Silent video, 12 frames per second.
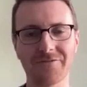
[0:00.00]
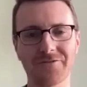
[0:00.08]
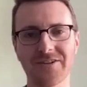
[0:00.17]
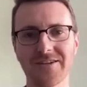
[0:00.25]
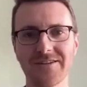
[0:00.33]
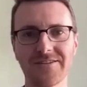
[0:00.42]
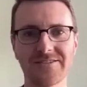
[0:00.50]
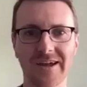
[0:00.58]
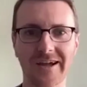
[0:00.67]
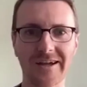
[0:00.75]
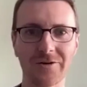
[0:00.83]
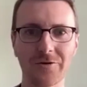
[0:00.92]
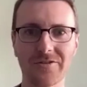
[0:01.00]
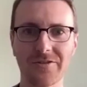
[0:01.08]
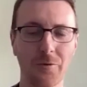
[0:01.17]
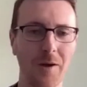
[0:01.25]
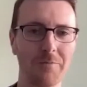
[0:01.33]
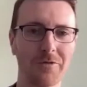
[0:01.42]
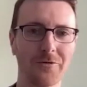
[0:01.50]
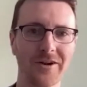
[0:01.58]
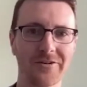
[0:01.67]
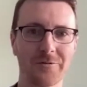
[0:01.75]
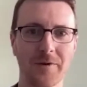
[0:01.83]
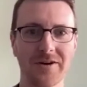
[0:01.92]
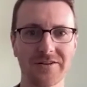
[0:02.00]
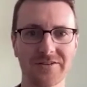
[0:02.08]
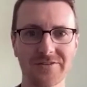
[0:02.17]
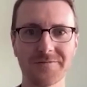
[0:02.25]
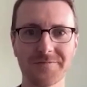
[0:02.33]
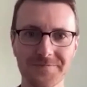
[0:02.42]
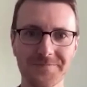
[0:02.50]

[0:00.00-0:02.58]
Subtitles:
NFTs, and the Web3 experience.